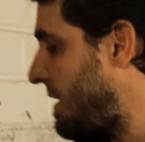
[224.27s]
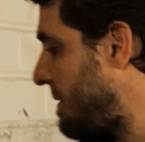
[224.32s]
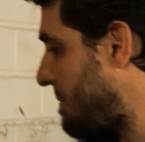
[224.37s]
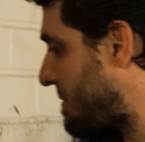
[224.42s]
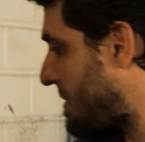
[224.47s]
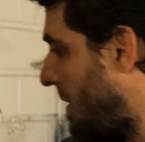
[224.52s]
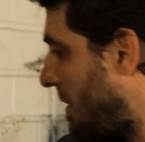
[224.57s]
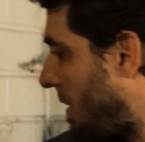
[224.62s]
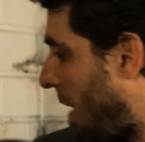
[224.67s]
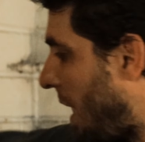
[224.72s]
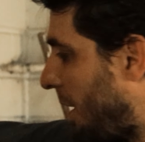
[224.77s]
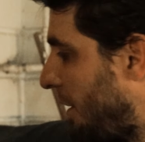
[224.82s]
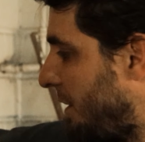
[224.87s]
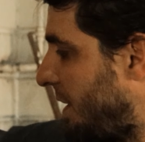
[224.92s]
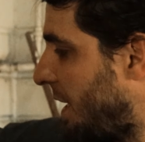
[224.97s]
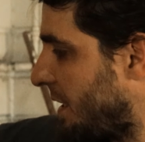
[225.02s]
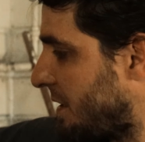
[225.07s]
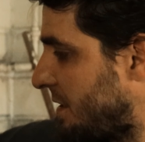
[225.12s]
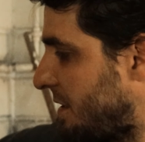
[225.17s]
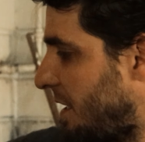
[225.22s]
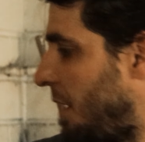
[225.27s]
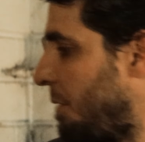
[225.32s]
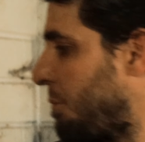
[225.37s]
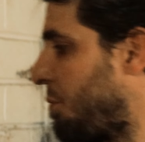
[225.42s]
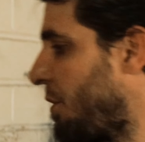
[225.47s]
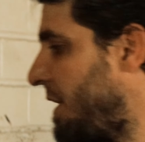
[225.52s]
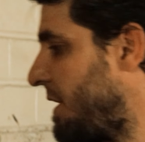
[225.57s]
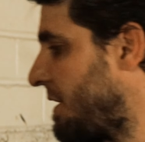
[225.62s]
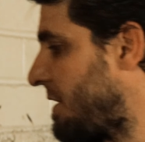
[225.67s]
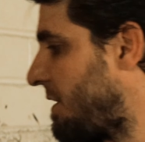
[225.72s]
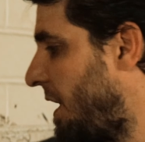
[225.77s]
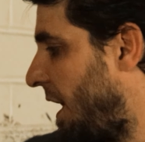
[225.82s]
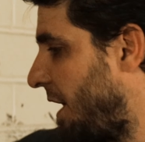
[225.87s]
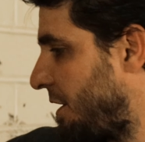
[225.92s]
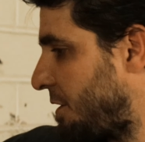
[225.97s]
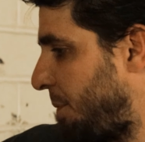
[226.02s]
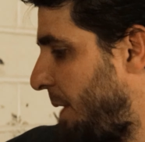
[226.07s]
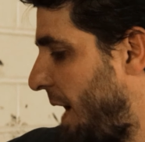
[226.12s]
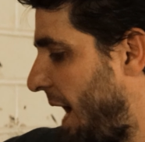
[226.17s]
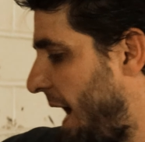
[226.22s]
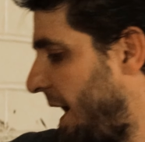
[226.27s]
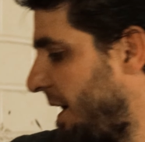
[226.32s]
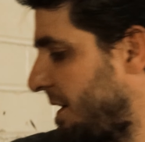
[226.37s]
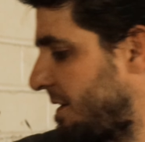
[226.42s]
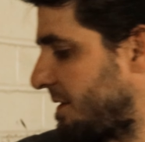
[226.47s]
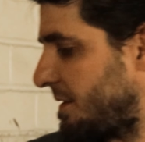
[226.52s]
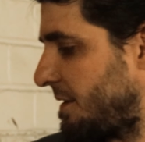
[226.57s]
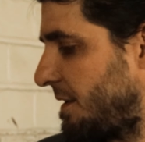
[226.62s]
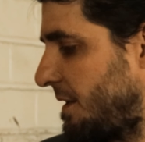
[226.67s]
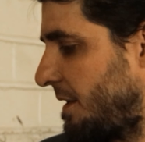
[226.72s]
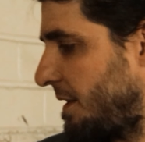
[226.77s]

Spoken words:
Team Solano does sell Bryn clutch packs.